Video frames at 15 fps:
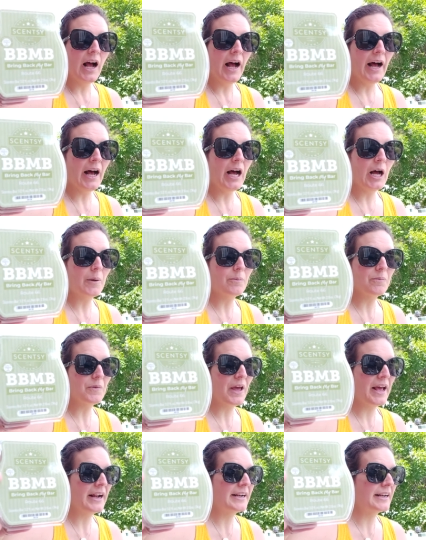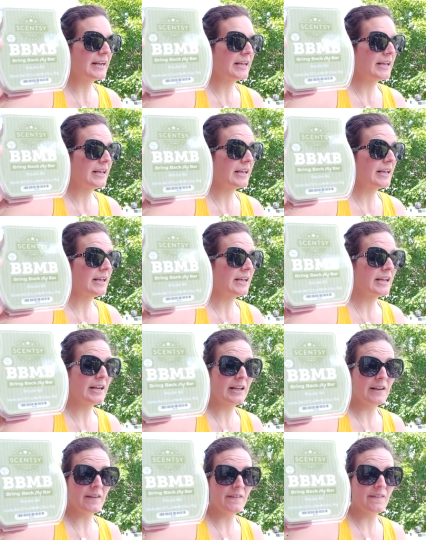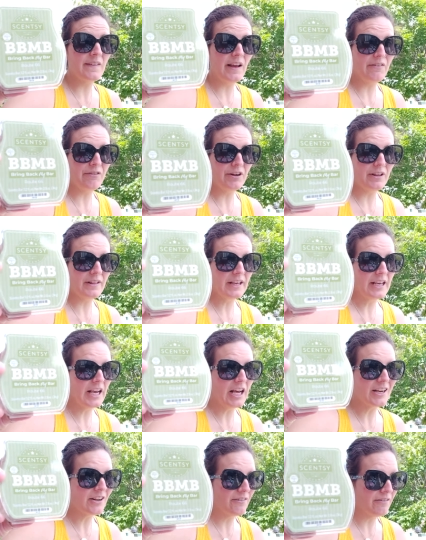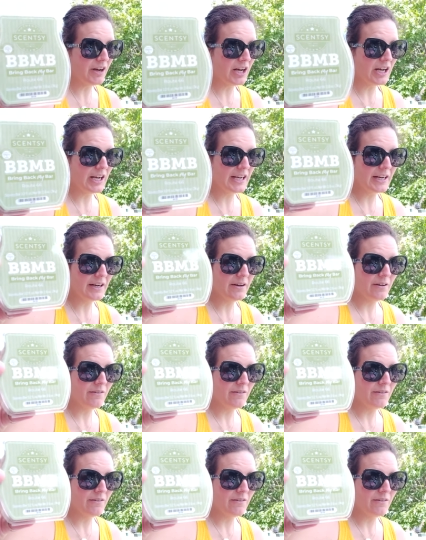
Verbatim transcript: Um, and it is definitely a divine